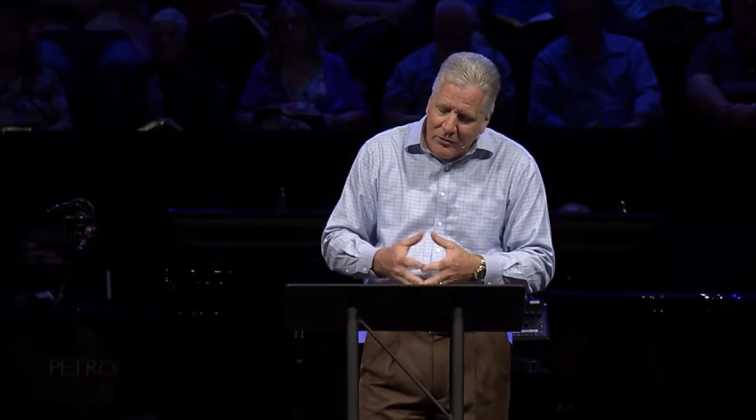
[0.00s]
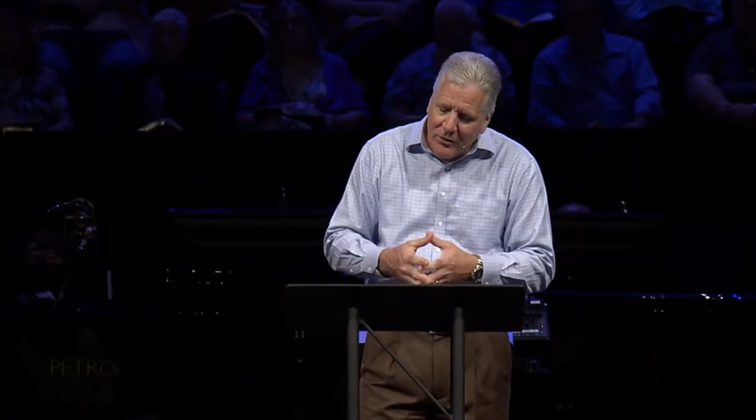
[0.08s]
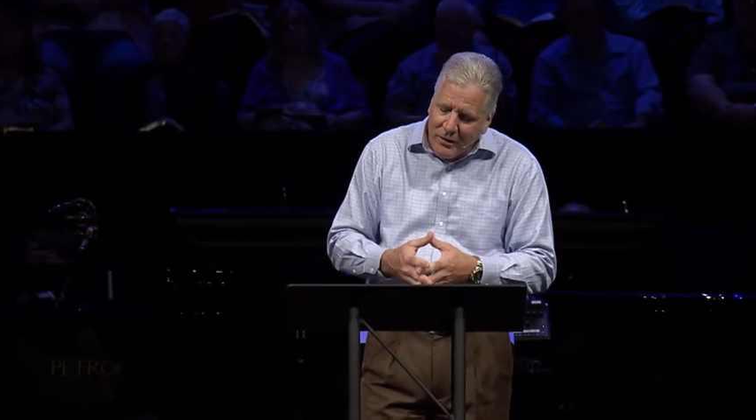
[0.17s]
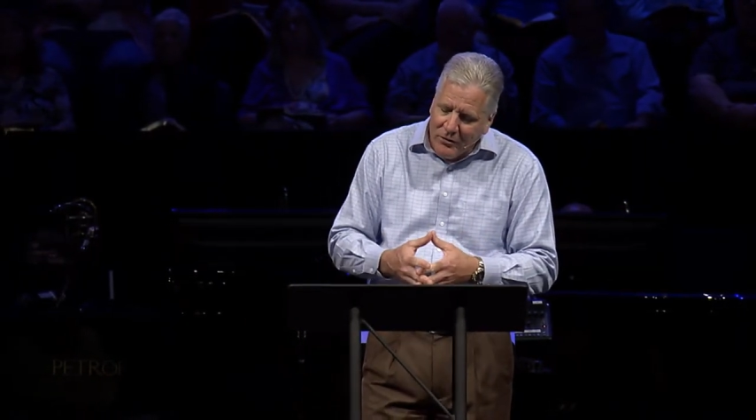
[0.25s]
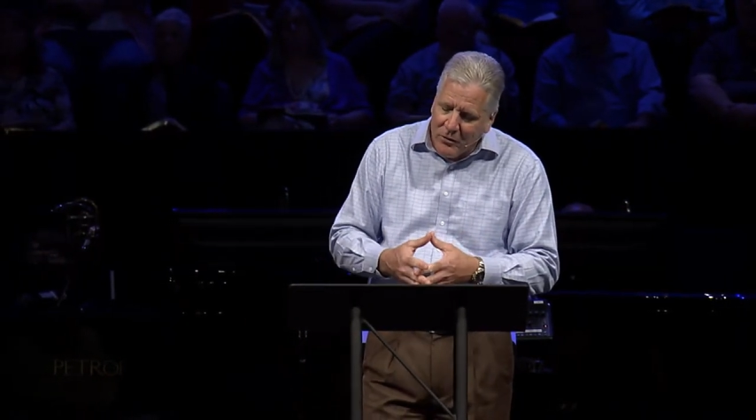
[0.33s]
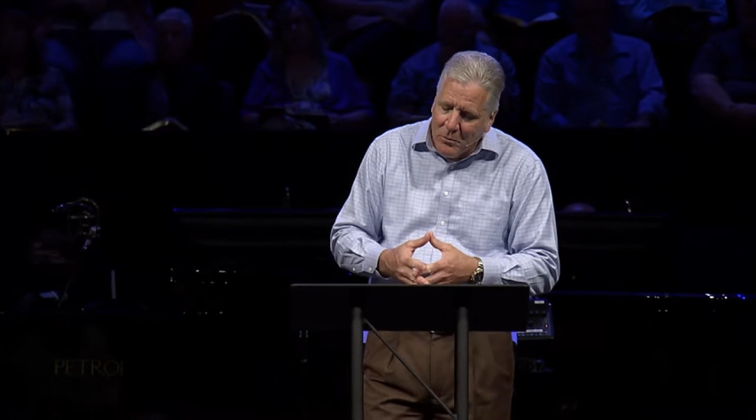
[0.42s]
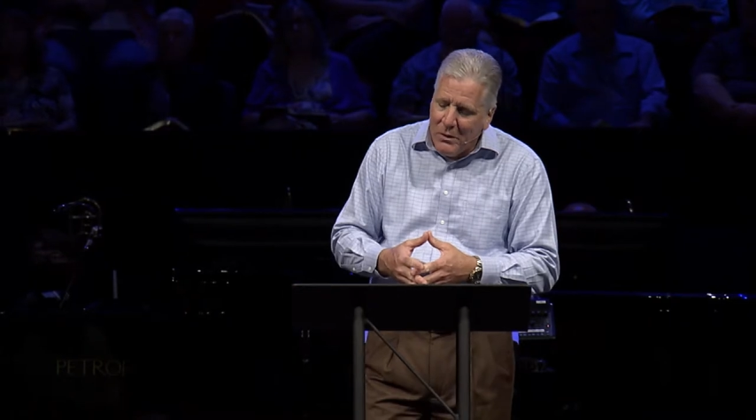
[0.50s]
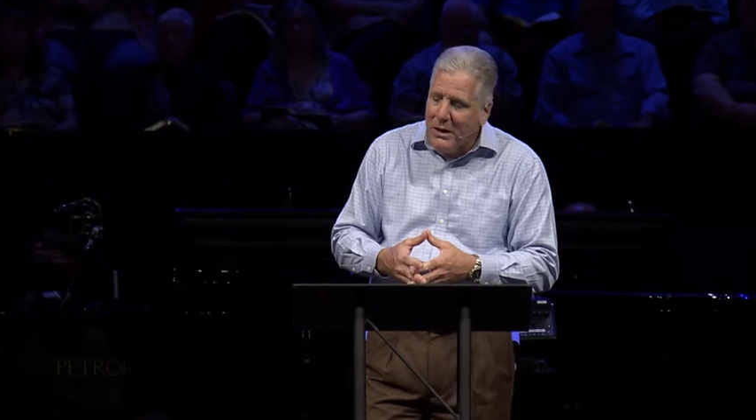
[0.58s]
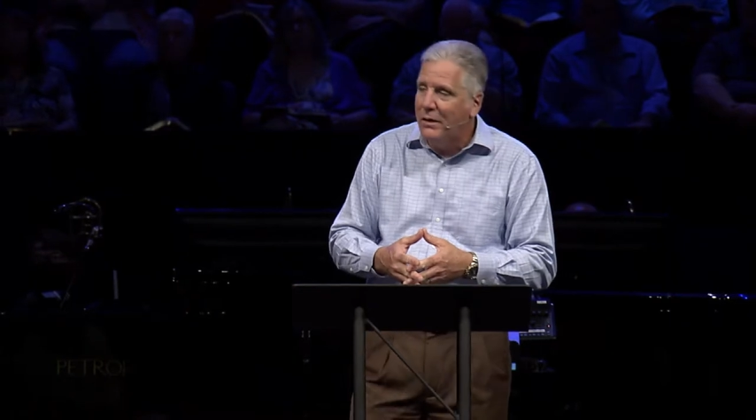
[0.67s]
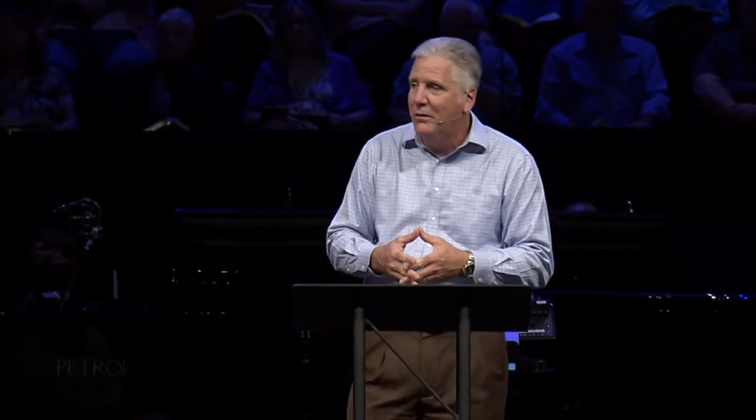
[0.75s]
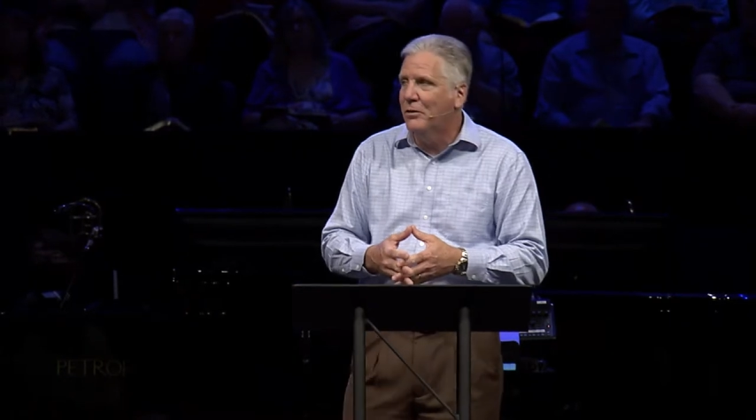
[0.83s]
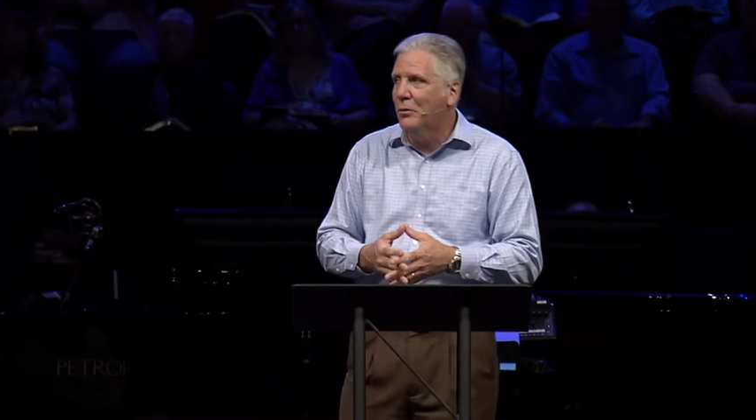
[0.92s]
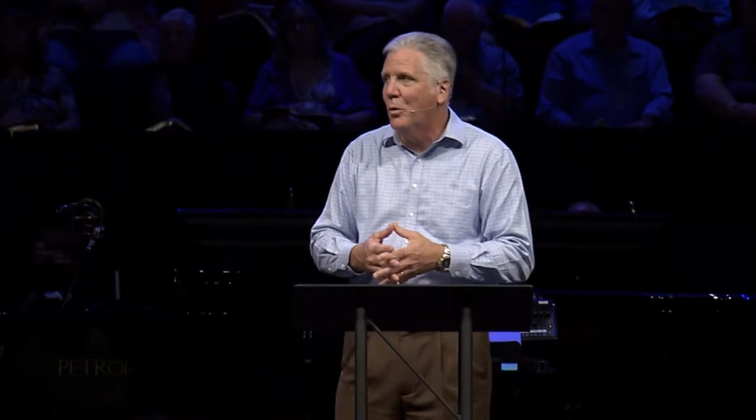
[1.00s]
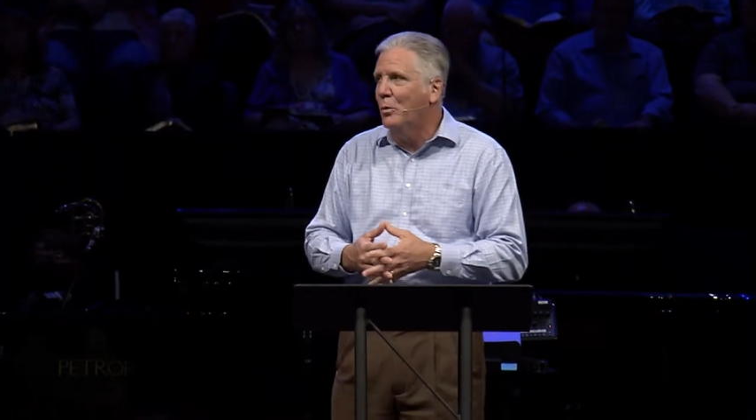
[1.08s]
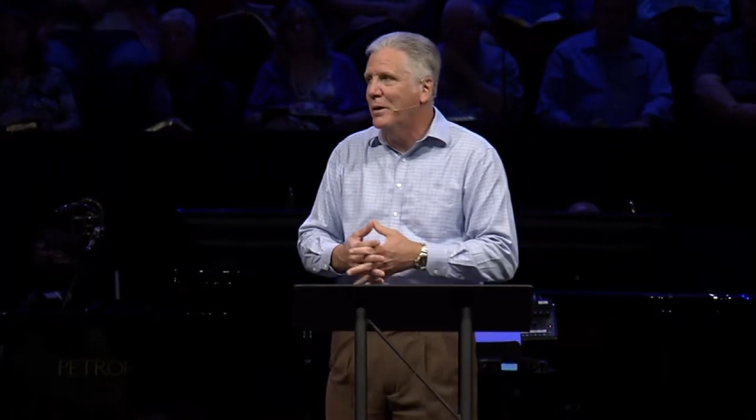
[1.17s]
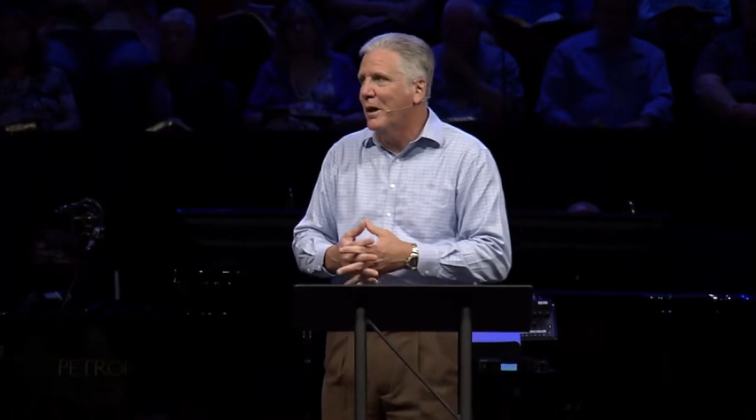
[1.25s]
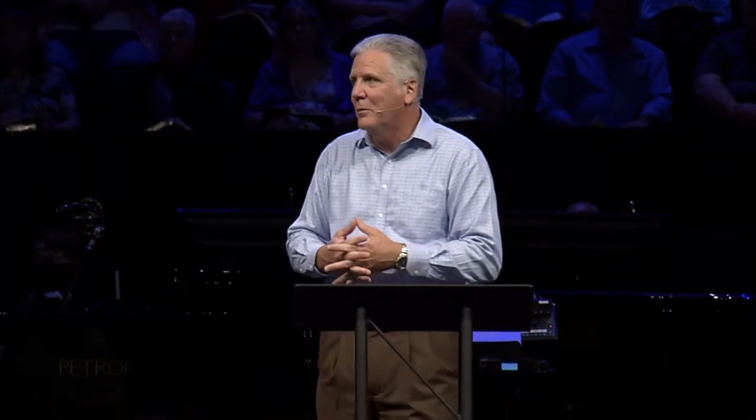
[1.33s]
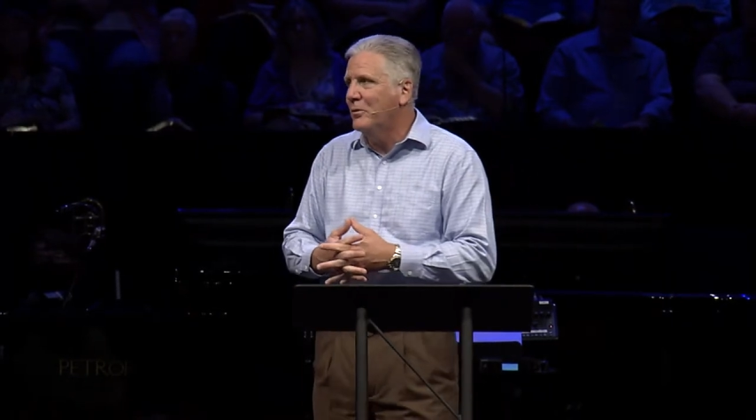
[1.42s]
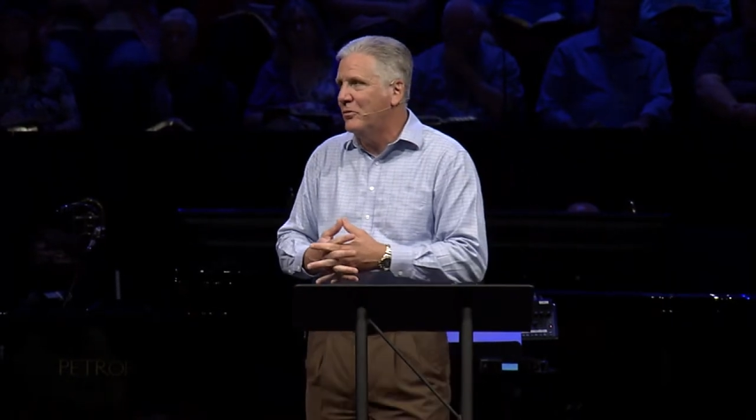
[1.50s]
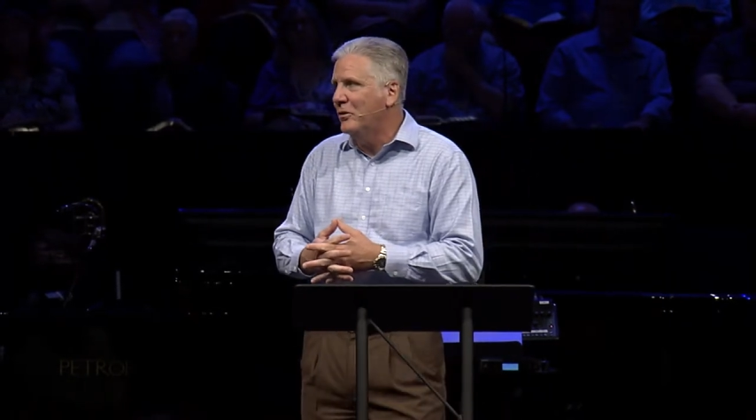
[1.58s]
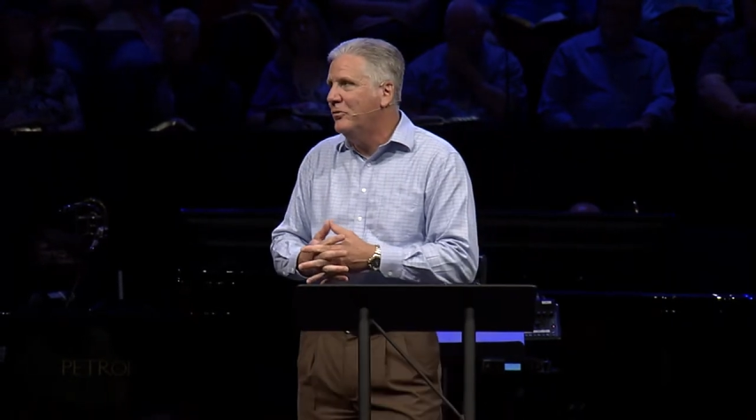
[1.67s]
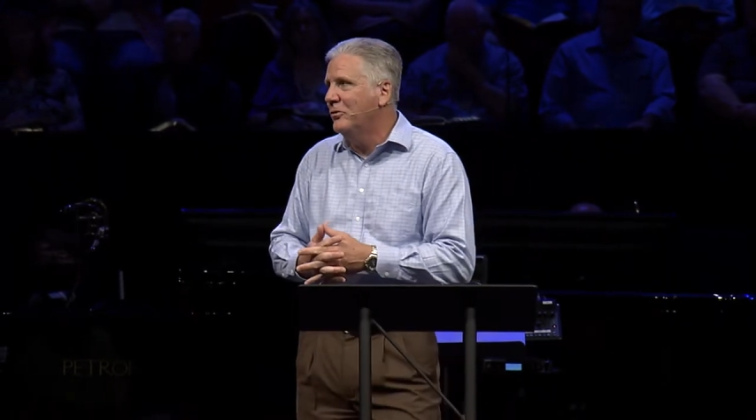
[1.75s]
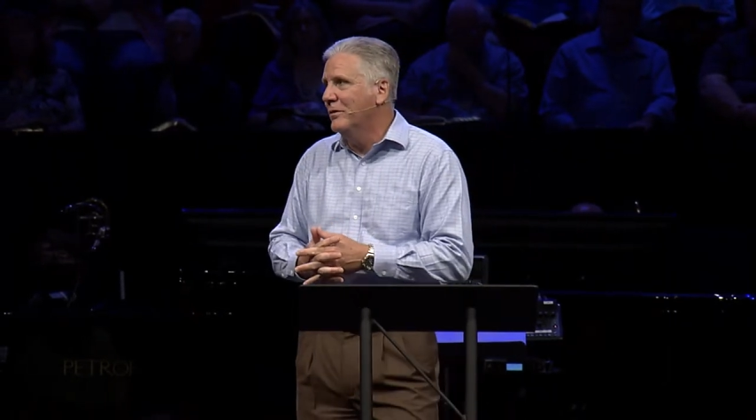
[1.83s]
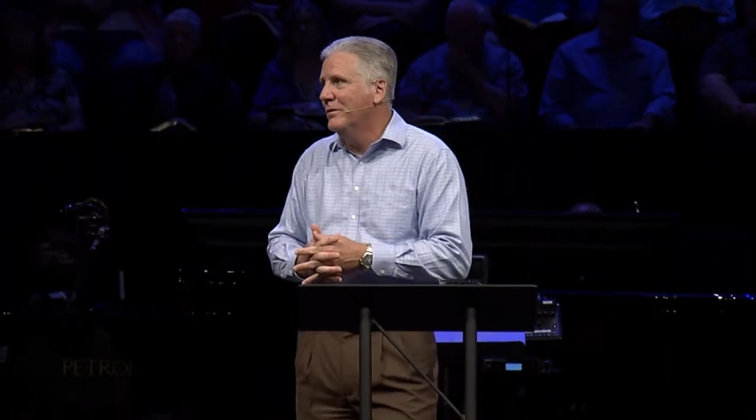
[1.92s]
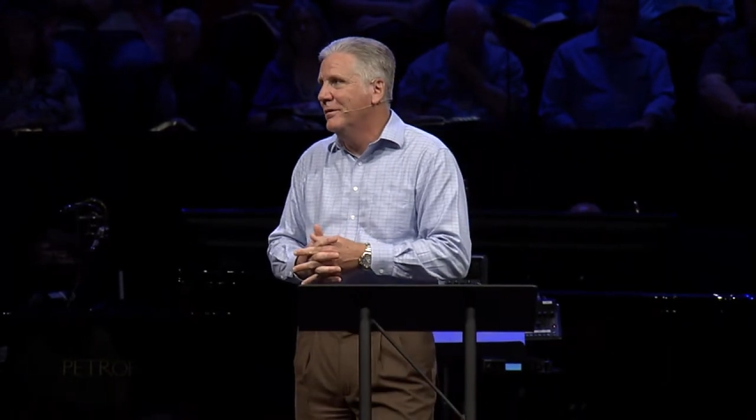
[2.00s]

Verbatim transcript: it doesn't mean that there won't be opposition.